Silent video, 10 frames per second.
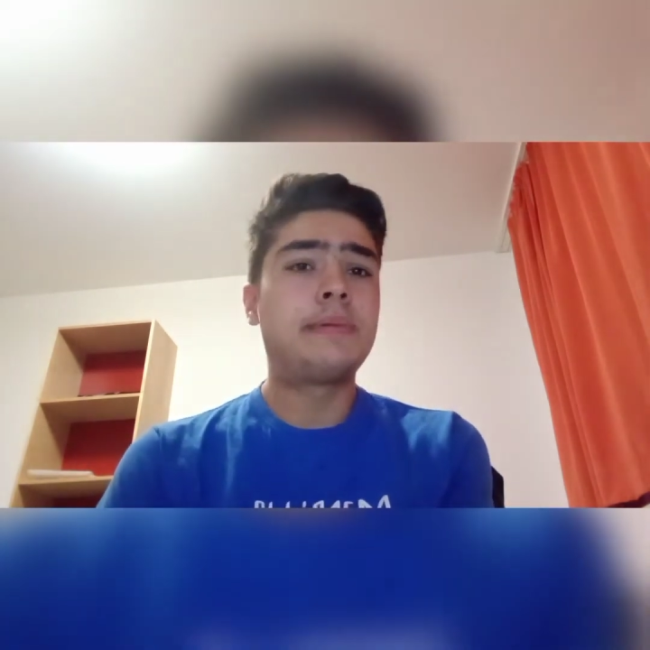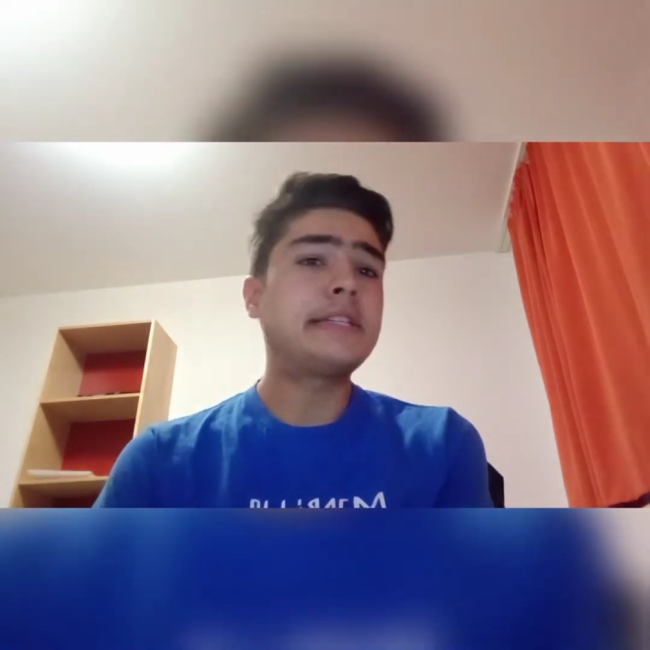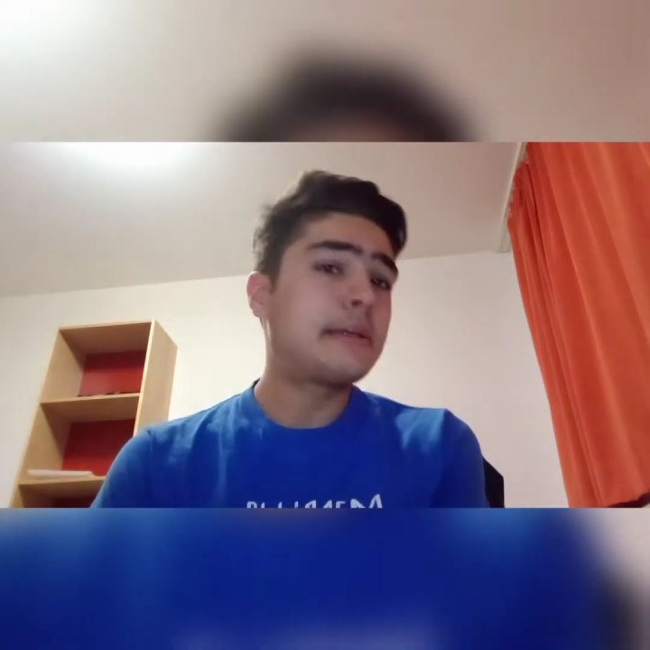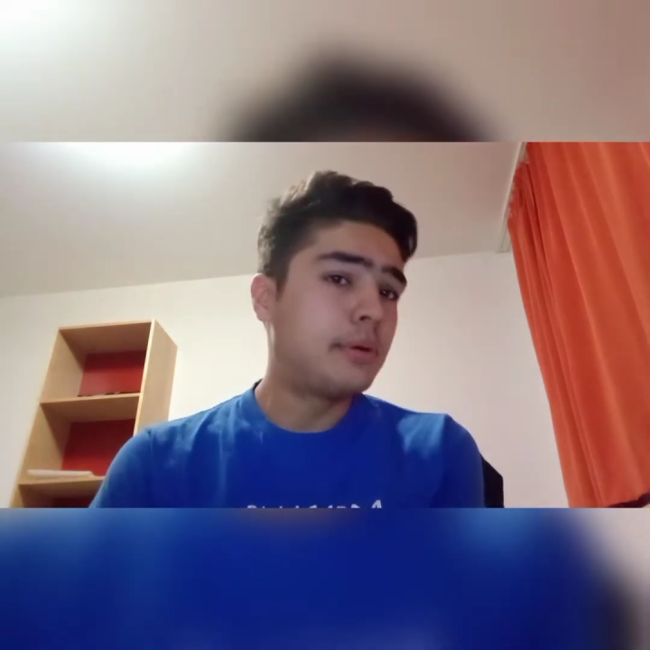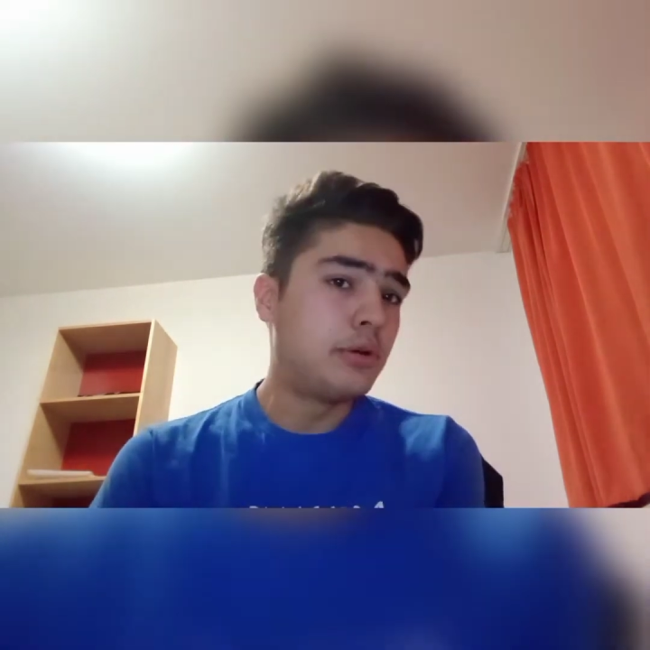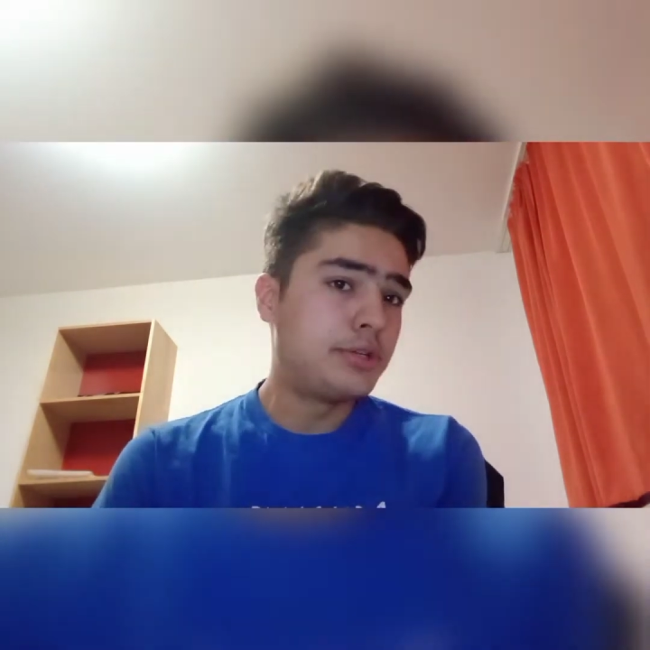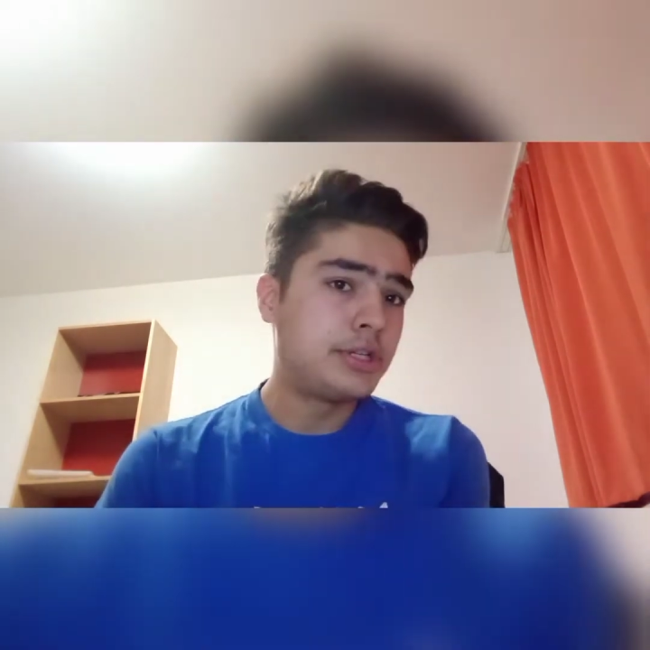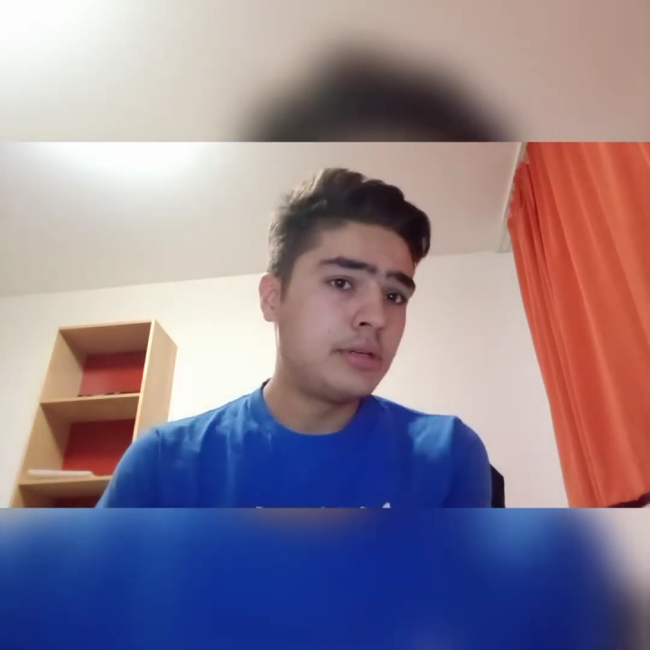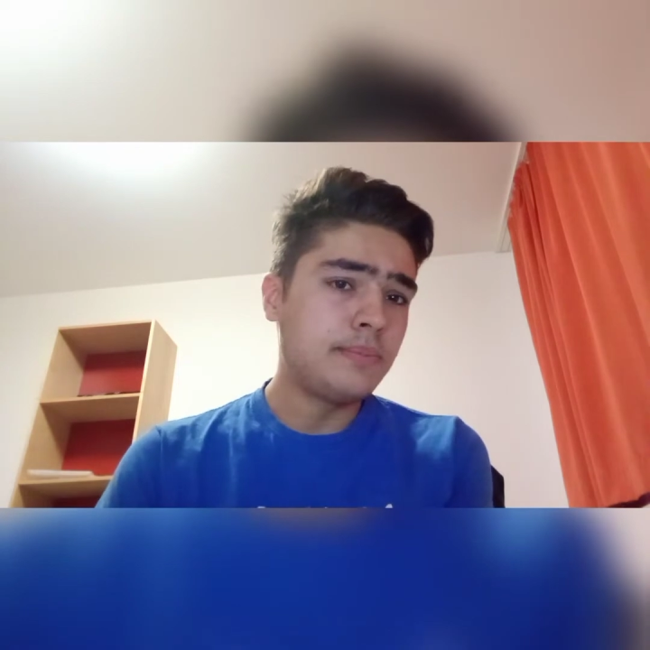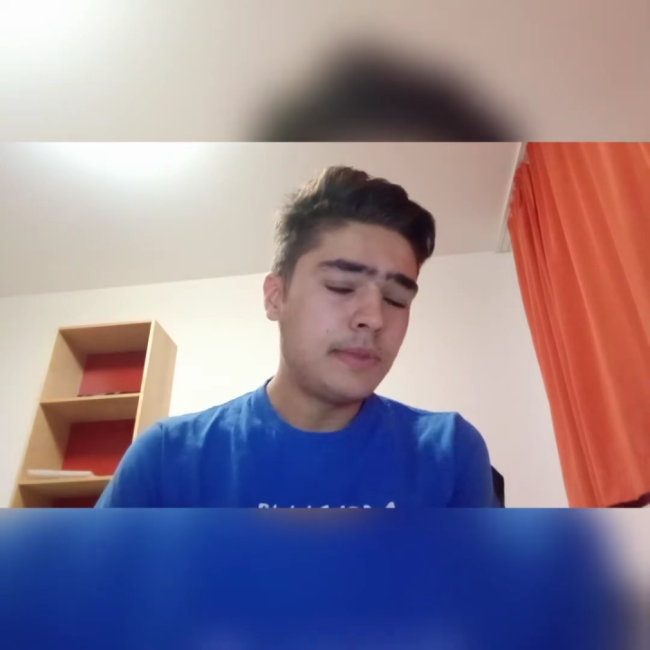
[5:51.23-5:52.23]
plastic
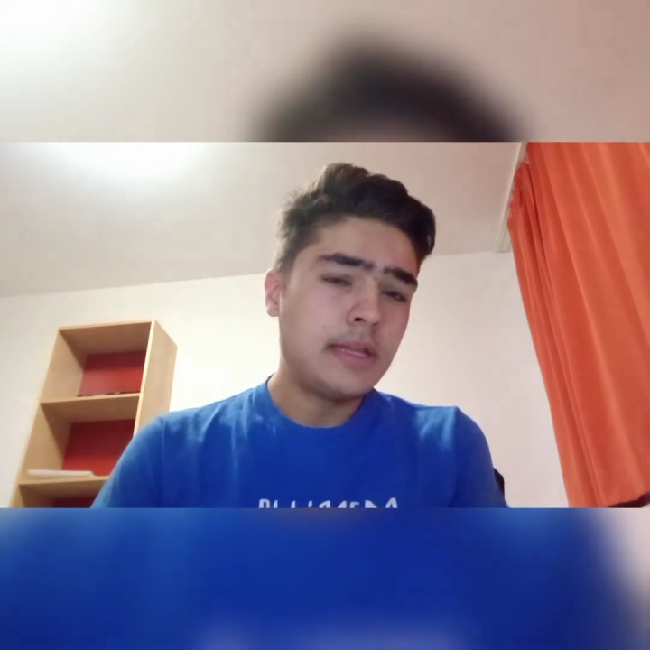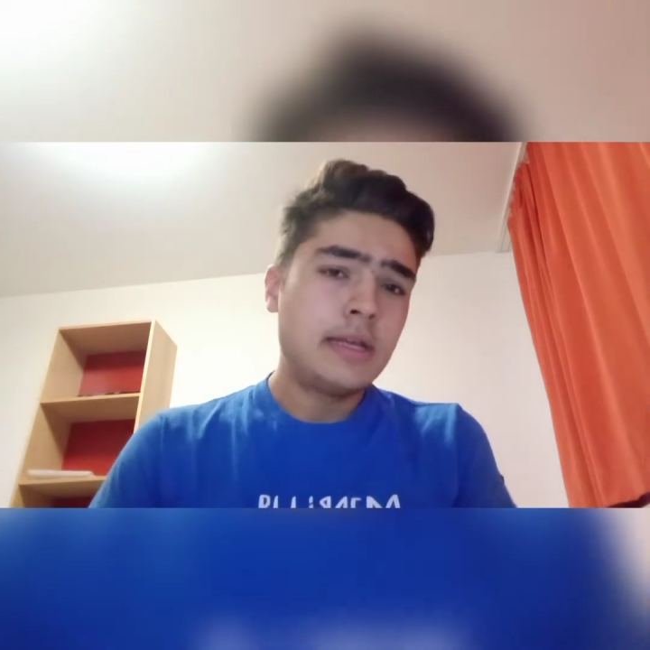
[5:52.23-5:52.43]
pollution,